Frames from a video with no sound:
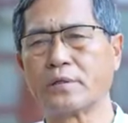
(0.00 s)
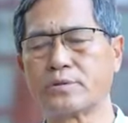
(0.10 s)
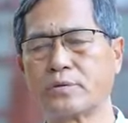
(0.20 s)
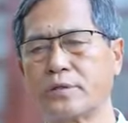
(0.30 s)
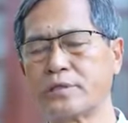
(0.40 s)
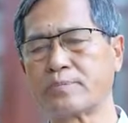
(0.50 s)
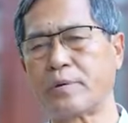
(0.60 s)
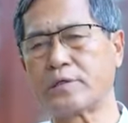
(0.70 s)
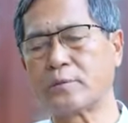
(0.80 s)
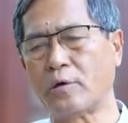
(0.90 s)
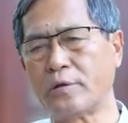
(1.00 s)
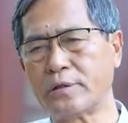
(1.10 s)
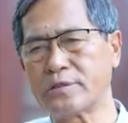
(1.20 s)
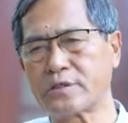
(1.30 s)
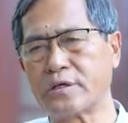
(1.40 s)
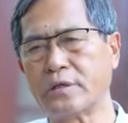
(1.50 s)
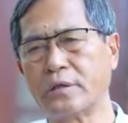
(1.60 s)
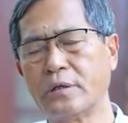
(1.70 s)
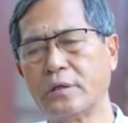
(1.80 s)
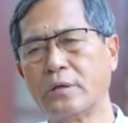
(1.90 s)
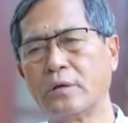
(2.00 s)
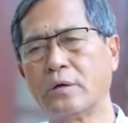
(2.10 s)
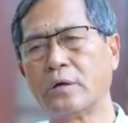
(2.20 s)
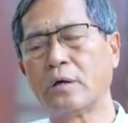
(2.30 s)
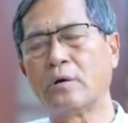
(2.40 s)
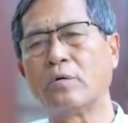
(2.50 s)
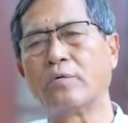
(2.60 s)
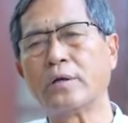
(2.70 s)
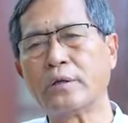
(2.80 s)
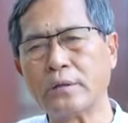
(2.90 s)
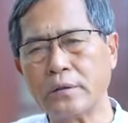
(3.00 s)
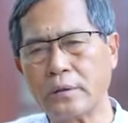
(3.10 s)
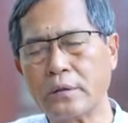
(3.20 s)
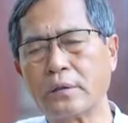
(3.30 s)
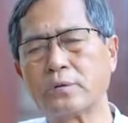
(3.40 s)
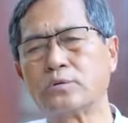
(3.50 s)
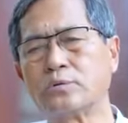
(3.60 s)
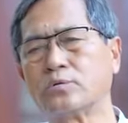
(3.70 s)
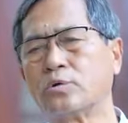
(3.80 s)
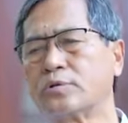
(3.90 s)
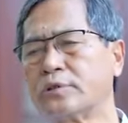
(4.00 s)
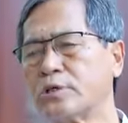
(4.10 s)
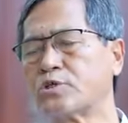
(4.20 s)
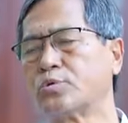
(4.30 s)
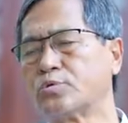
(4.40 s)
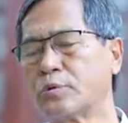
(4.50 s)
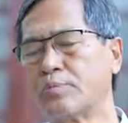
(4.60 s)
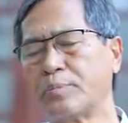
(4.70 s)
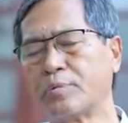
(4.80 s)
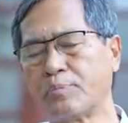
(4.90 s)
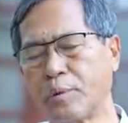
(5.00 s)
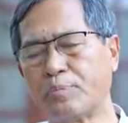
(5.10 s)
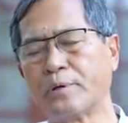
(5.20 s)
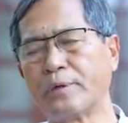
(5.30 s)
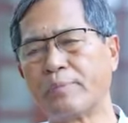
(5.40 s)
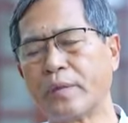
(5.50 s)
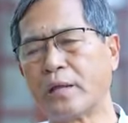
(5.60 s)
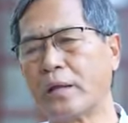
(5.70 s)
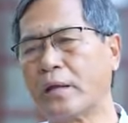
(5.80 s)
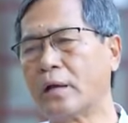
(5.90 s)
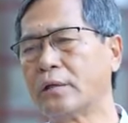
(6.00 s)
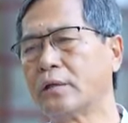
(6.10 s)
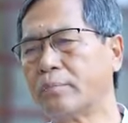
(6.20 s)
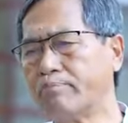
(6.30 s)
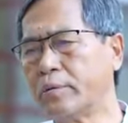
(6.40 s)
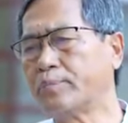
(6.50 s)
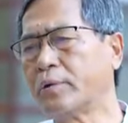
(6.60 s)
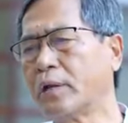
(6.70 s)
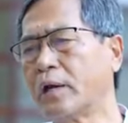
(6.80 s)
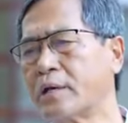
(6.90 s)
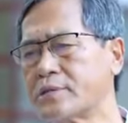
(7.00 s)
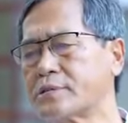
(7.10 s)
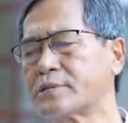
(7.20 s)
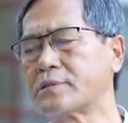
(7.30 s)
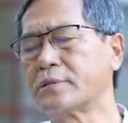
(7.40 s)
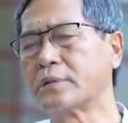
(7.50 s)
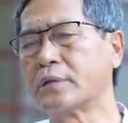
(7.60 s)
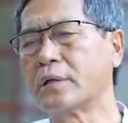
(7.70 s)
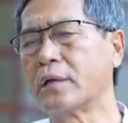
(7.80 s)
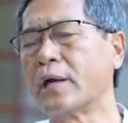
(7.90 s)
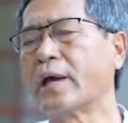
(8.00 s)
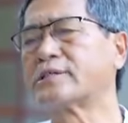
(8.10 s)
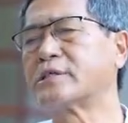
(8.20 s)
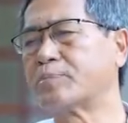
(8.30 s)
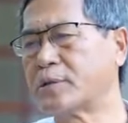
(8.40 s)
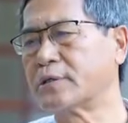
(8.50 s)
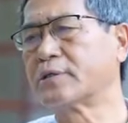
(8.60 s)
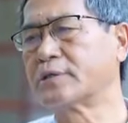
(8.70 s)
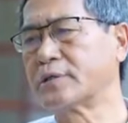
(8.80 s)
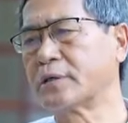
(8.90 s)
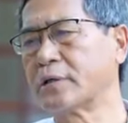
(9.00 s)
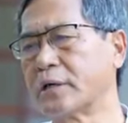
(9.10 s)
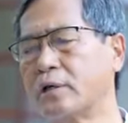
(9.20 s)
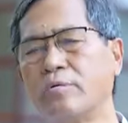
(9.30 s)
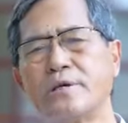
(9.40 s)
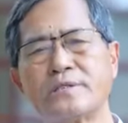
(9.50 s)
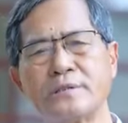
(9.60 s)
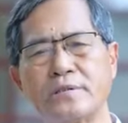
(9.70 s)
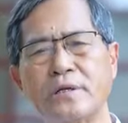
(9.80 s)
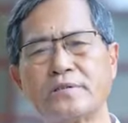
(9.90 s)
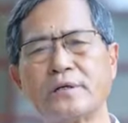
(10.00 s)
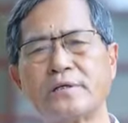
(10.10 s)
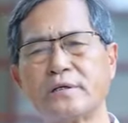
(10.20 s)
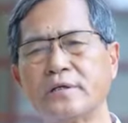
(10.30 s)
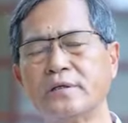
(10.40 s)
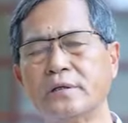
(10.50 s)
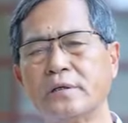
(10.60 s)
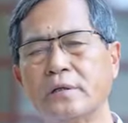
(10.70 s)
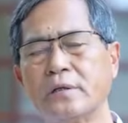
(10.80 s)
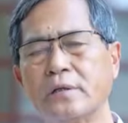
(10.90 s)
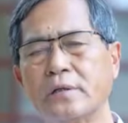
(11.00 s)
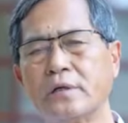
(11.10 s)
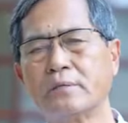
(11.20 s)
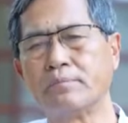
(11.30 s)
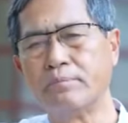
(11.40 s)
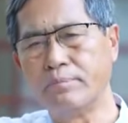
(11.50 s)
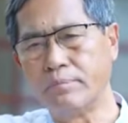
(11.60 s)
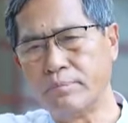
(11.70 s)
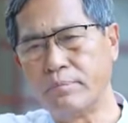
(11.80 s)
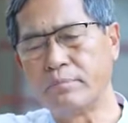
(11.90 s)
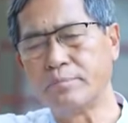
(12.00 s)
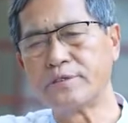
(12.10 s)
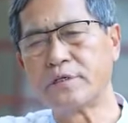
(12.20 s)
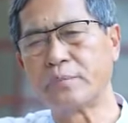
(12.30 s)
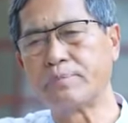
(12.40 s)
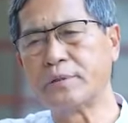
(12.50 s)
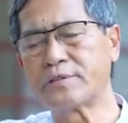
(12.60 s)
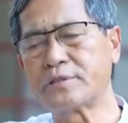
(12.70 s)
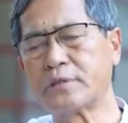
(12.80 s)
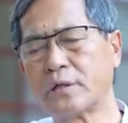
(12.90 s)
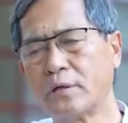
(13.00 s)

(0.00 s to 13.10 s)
So despite of all this thing, we took the issue to the people, and people has accepted it, and which resulted in that BJP's